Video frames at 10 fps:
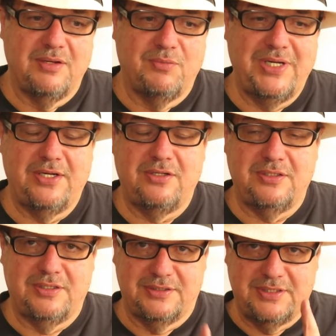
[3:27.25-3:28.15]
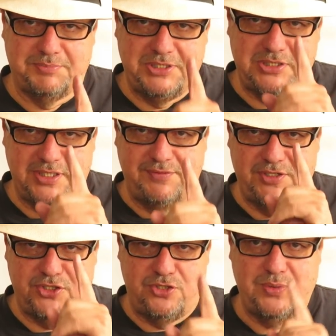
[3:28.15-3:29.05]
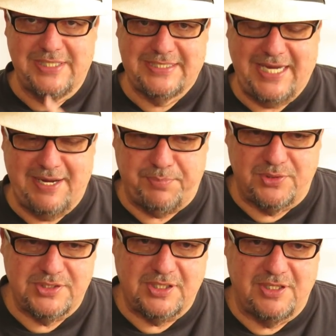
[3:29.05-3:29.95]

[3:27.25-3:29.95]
Well, let me give you two examples